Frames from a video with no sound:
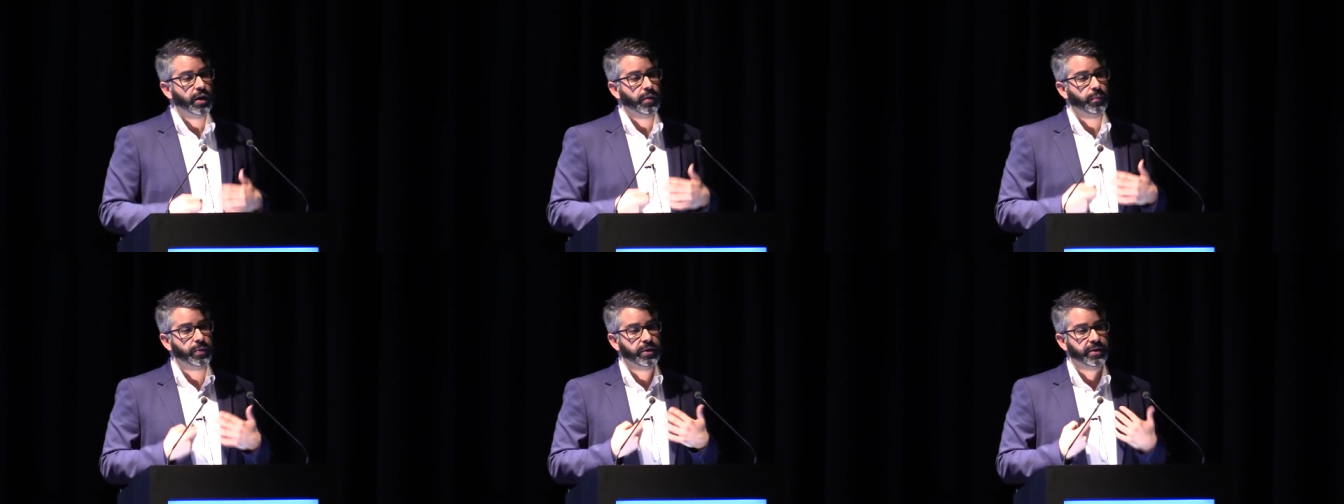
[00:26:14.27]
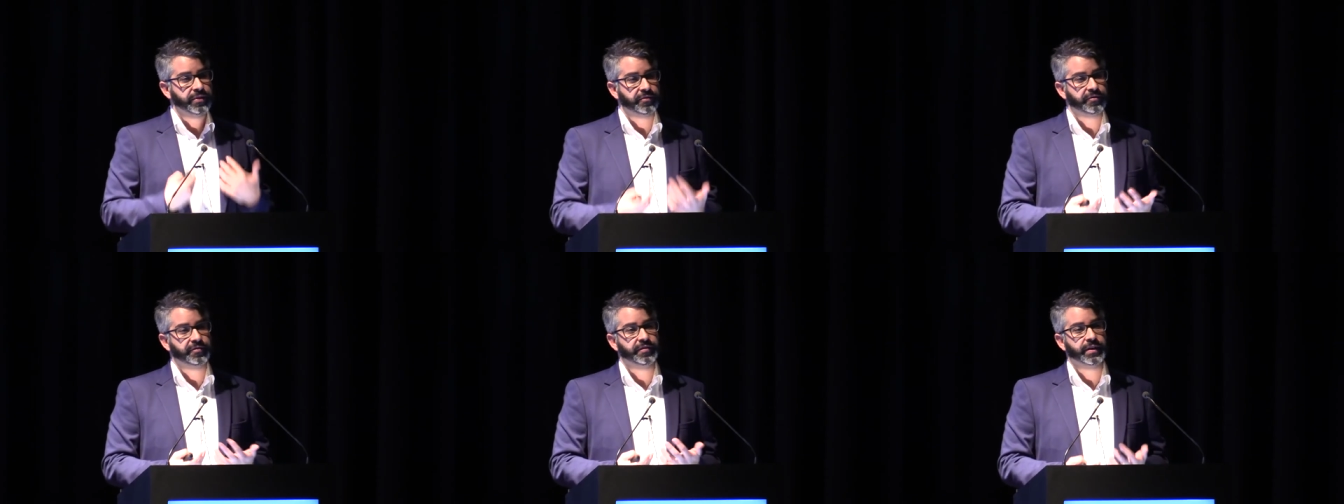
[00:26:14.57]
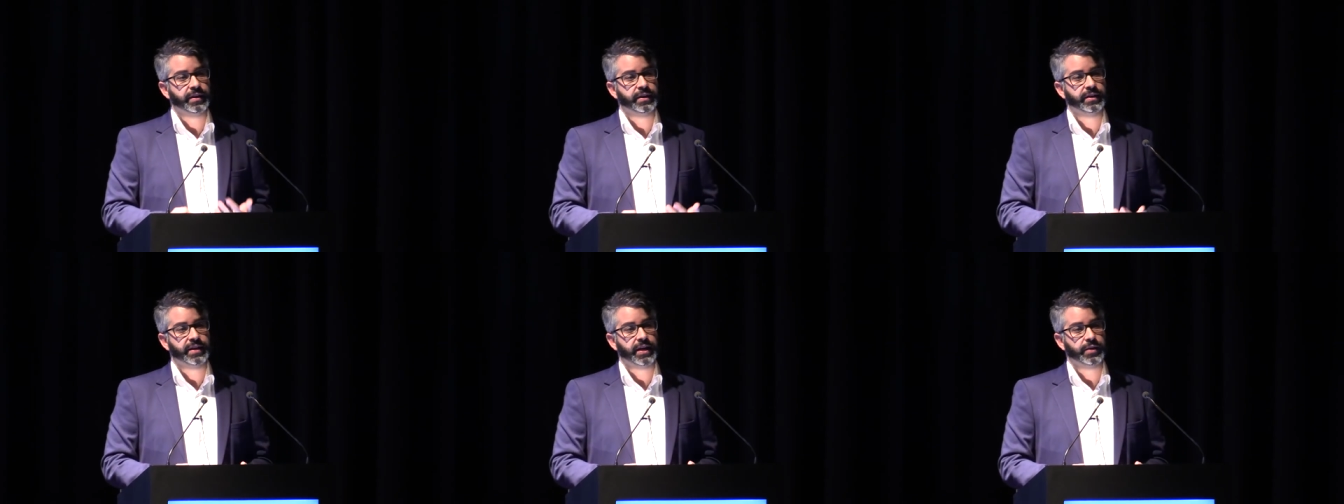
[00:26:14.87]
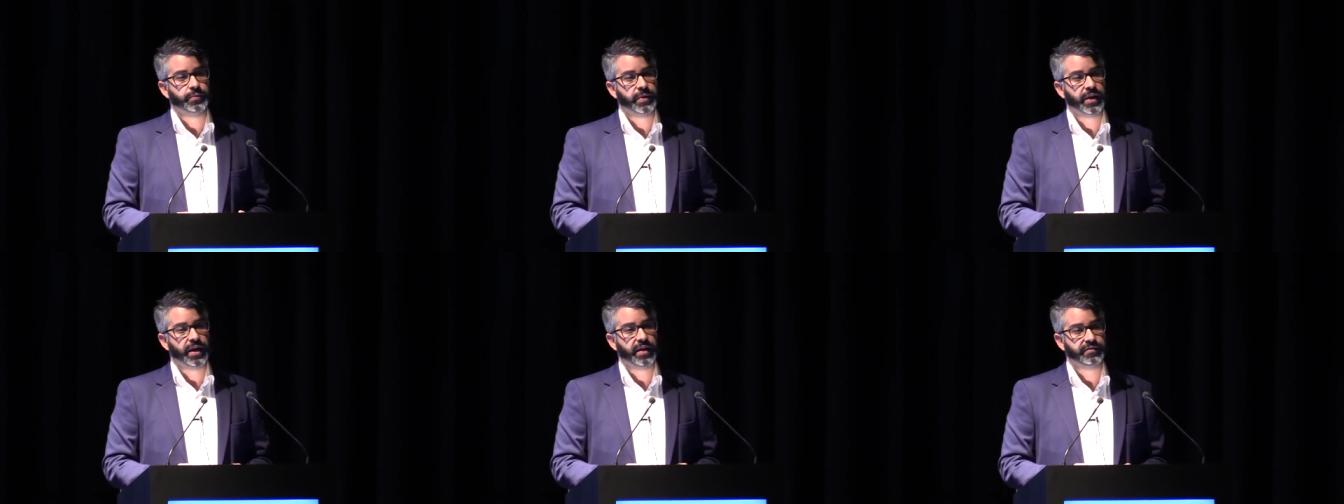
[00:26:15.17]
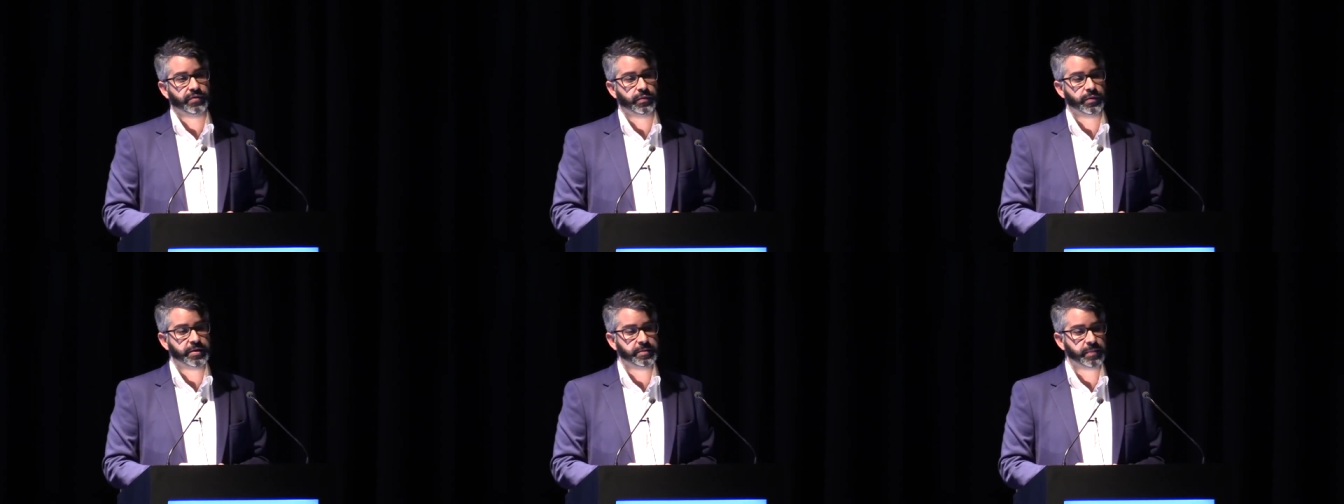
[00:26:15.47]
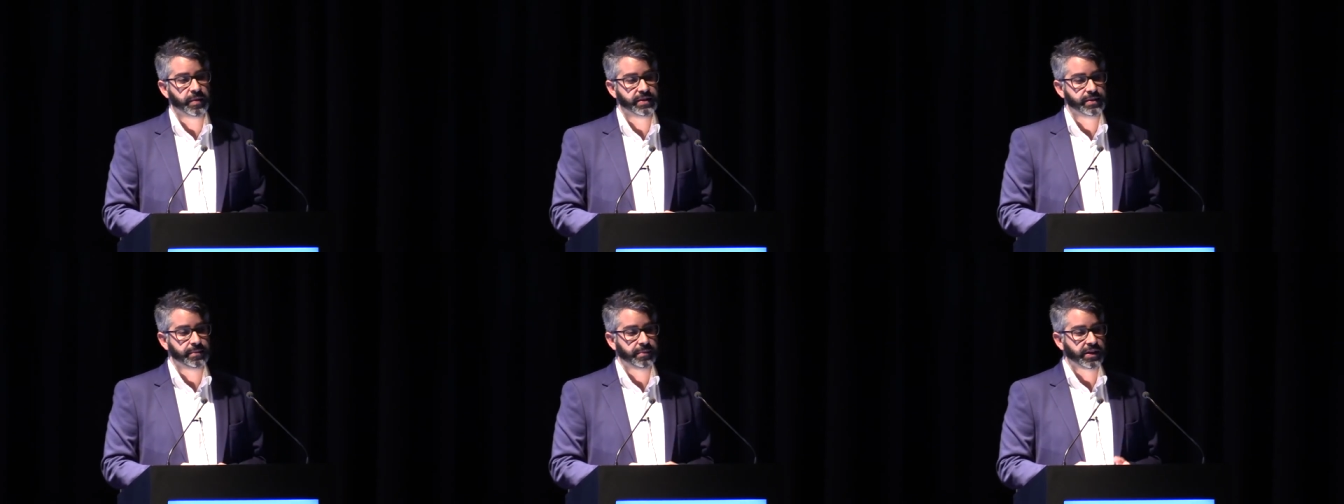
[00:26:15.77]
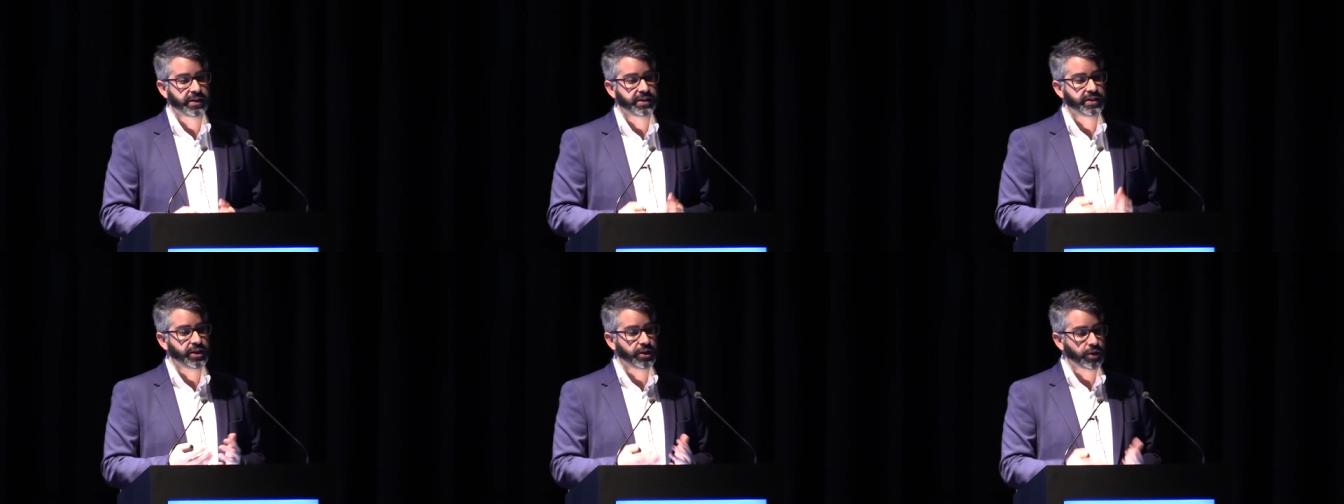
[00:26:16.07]
we feel that we have the
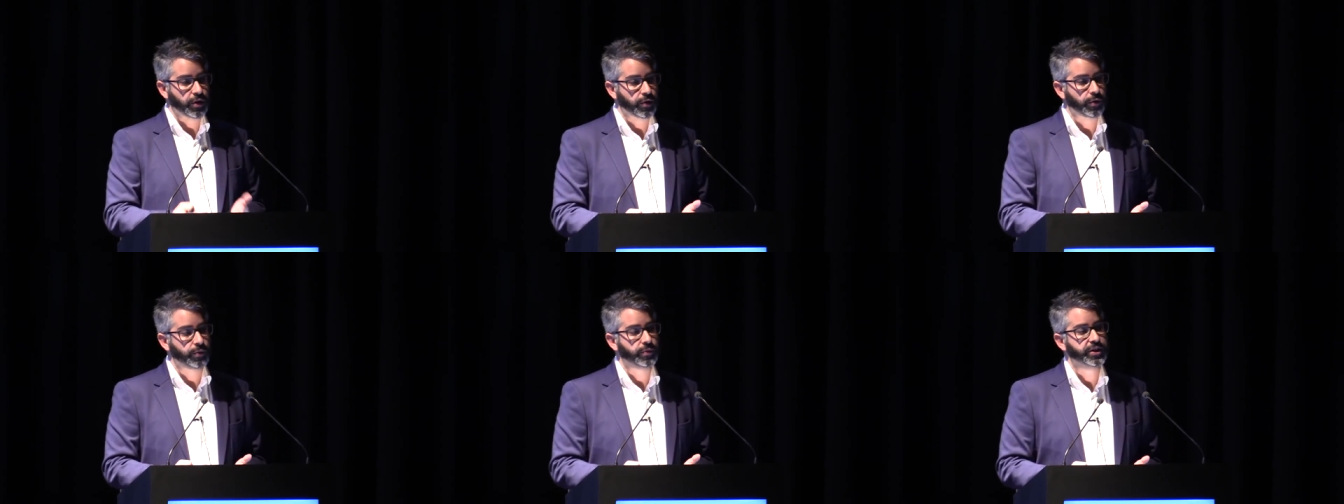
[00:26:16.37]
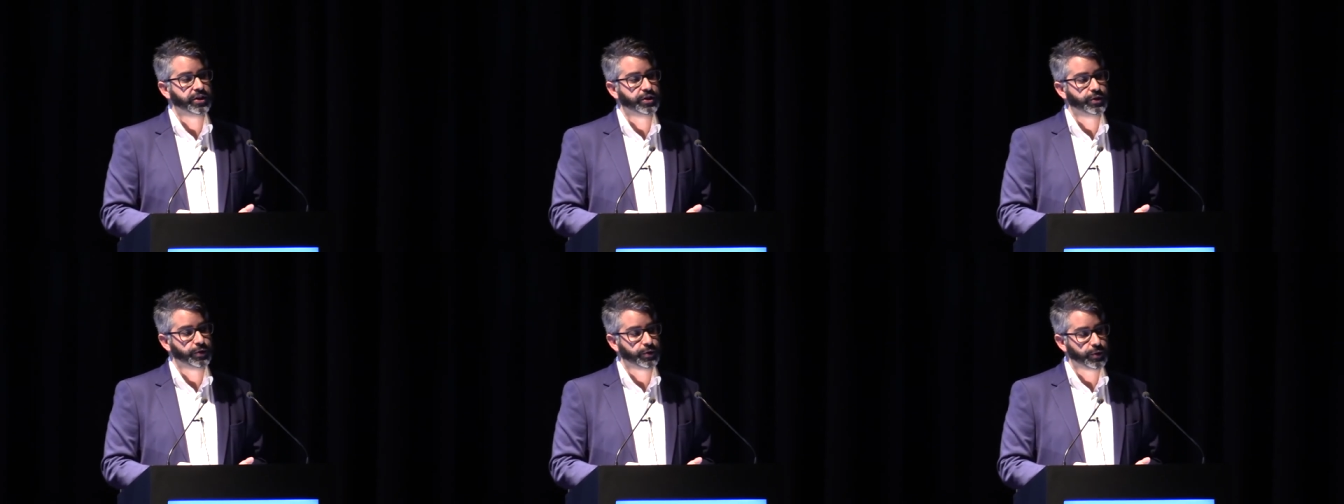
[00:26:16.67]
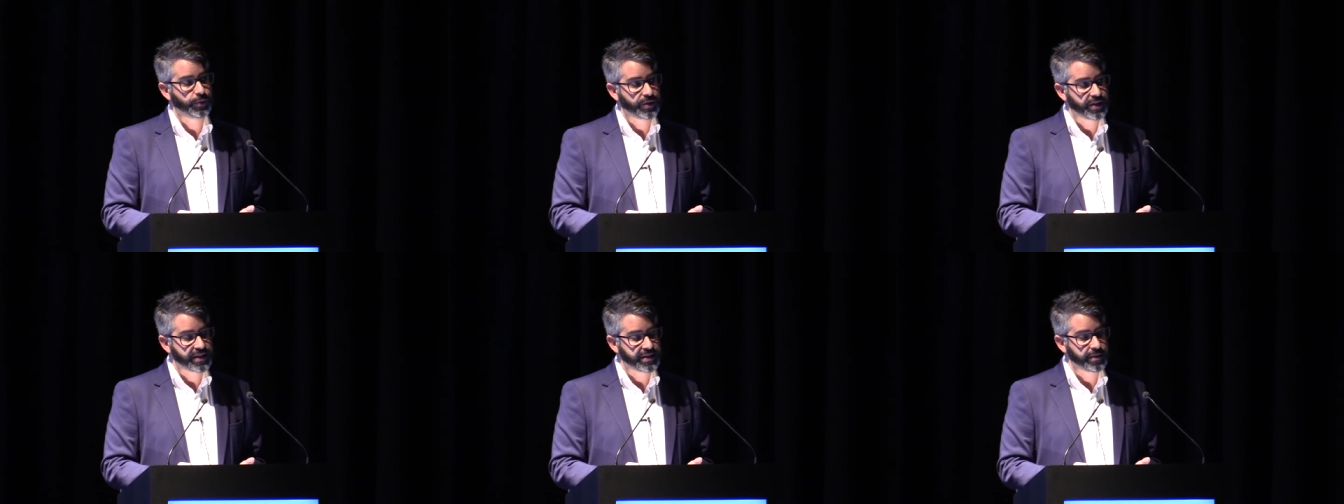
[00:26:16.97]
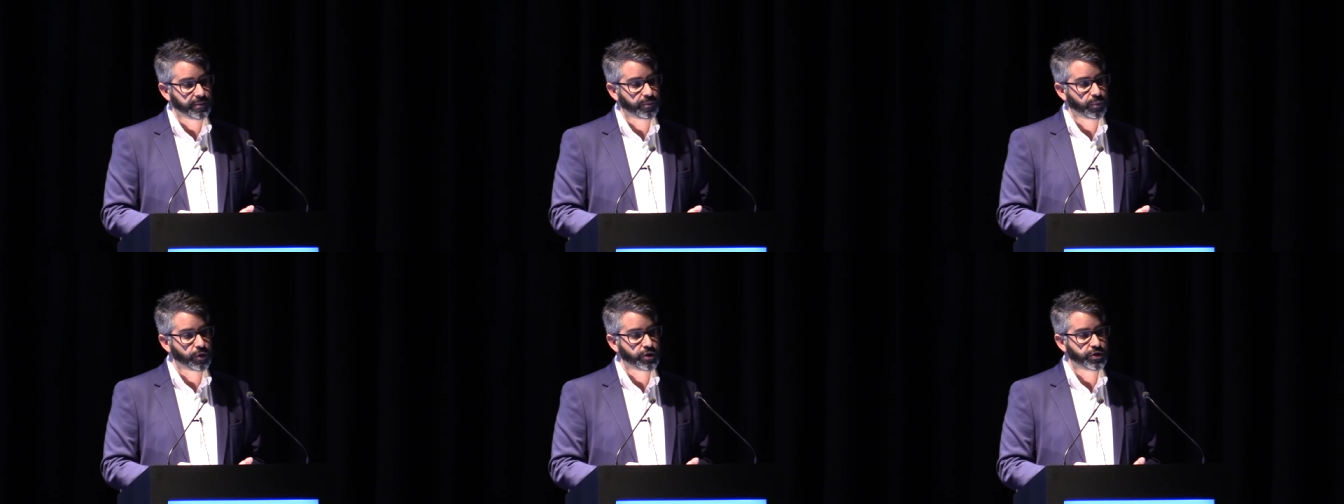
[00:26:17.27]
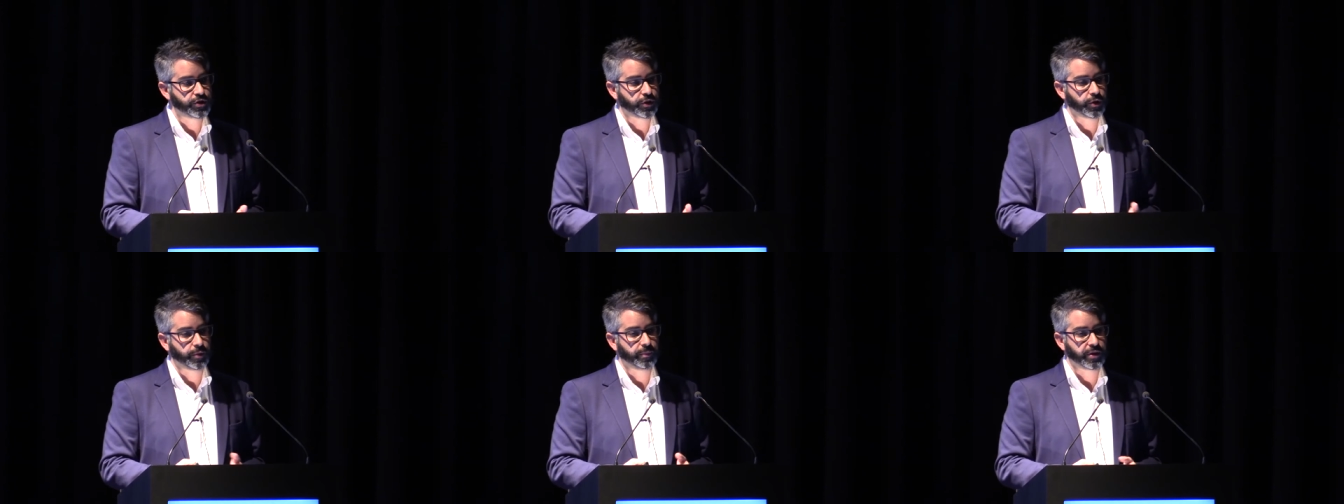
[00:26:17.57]
responsibility not only to do this in Portugal,